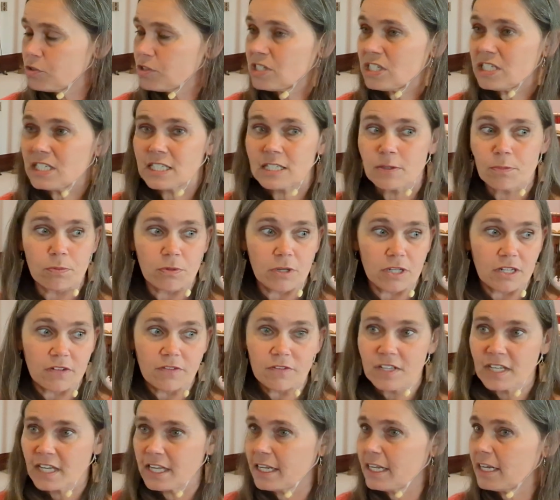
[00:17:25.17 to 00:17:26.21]
the discipline
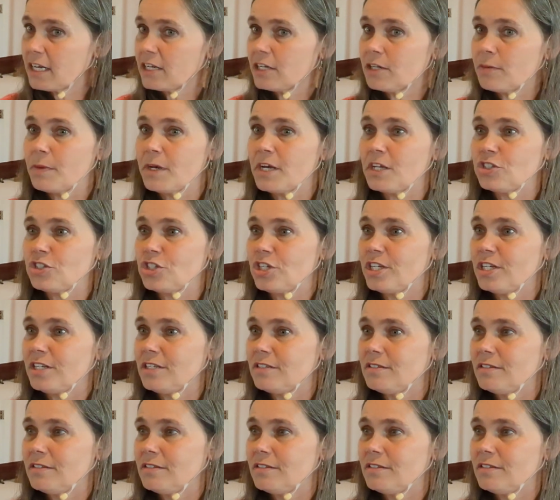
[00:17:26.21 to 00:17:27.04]
of getting on a budget.